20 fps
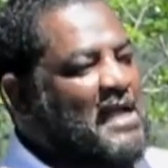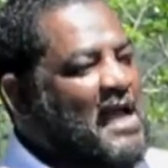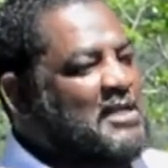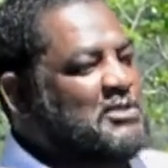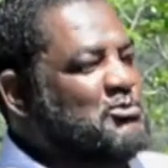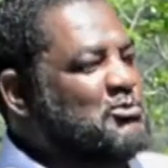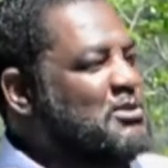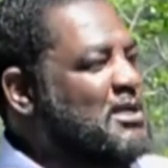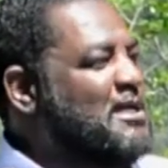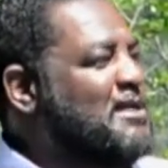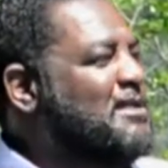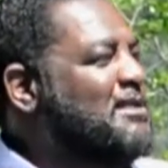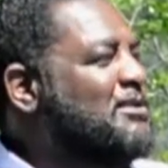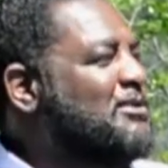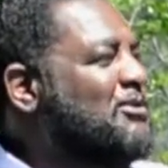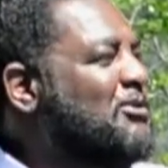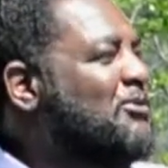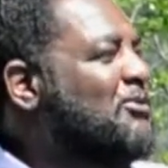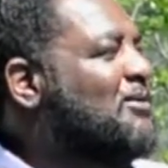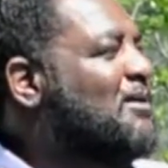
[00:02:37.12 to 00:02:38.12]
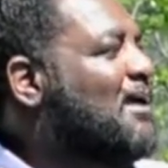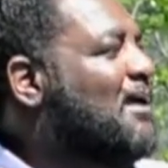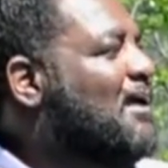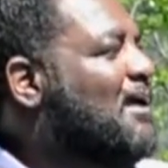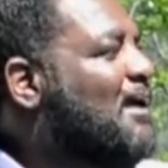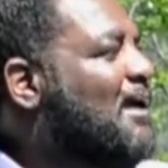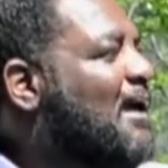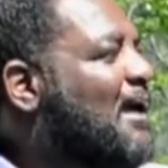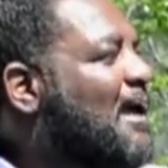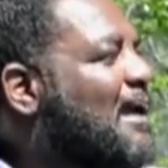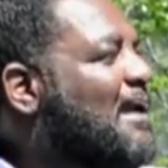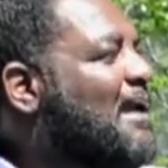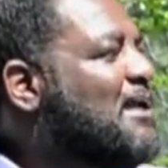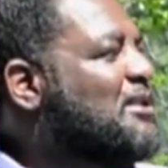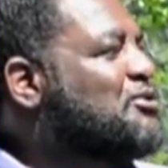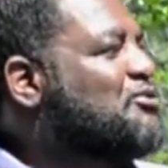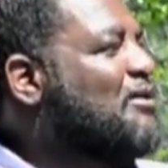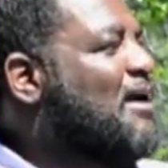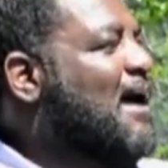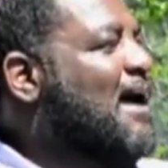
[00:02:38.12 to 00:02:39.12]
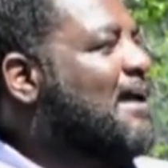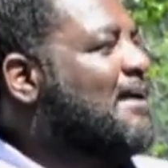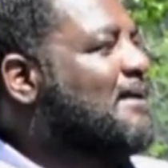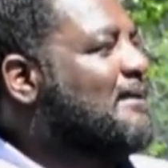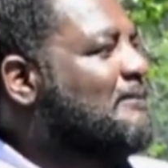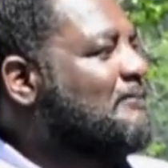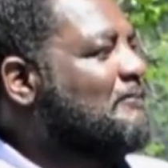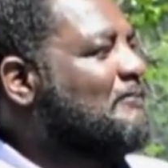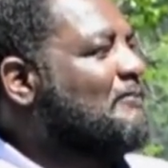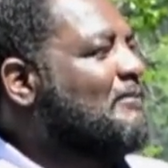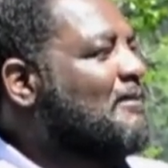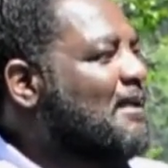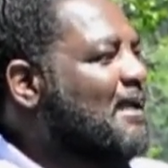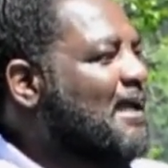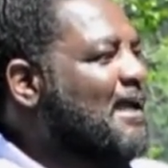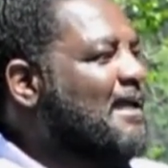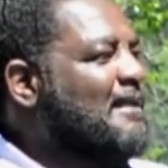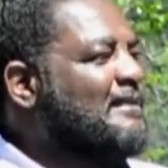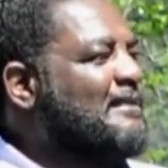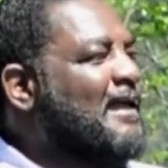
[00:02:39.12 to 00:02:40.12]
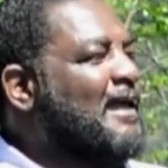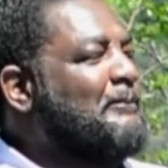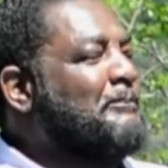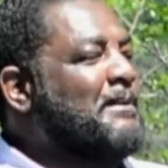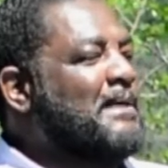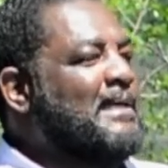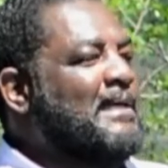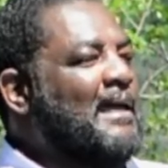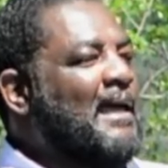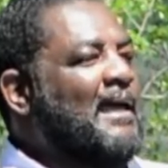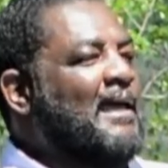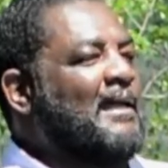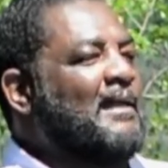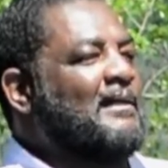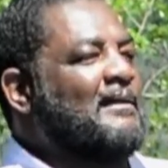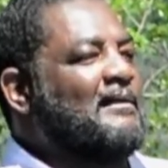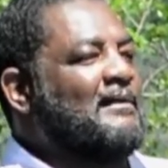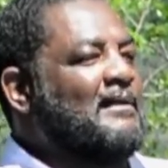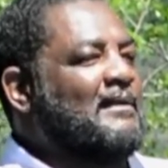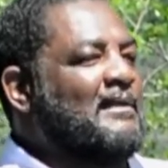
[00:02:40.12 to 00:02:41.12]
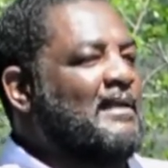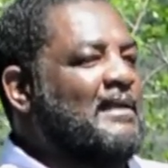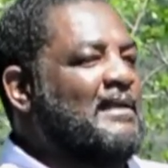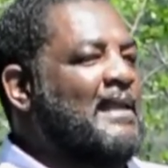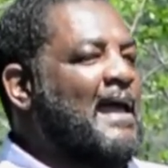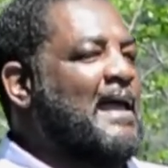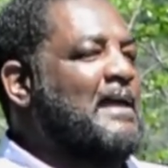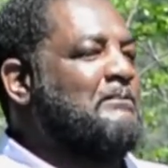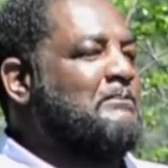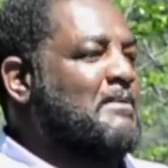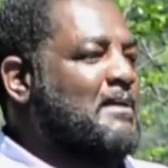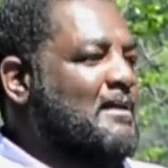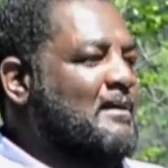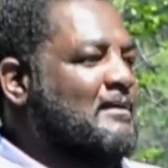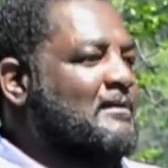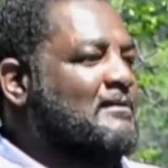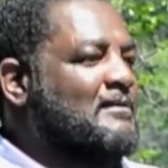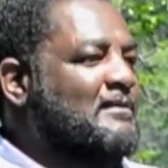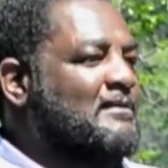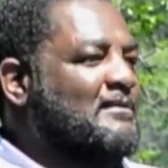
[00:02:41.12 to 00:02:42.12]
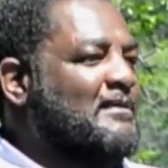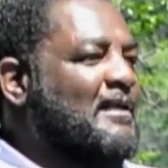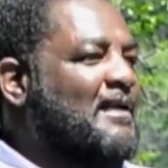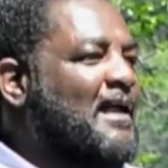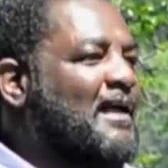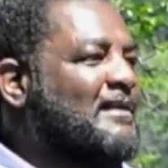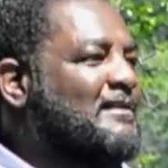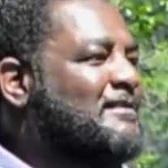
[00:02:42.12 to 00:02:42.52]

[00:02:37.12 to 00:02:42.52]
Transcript: natural thing to do, and I tried it. And there began the nightmare that I